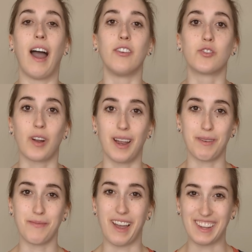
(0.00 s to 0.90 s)
I try
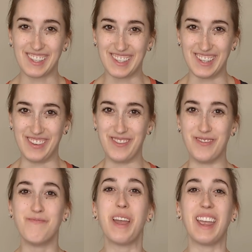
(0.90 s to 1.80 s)
my best
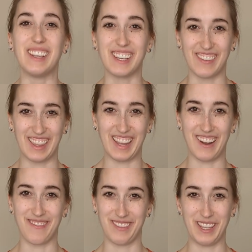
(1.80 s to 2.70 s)
to pace everything
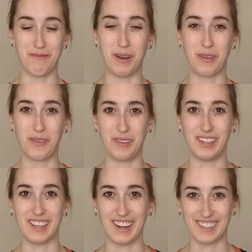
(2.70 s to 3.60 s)
out really well through
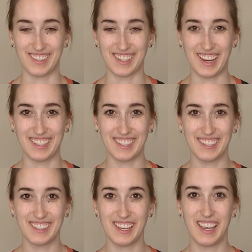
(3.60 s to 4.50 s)
these
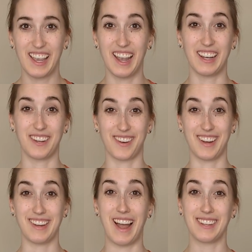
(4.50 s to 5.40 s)
exercises, and I
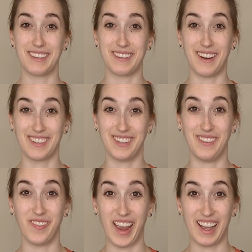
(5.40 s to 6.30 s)
try not to talk
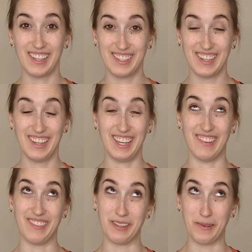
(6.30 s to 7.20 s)
too fast,
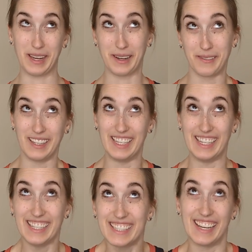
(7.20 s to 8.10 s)
even though I get
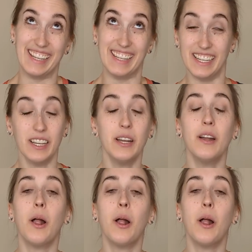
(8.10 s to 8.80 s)
really excited.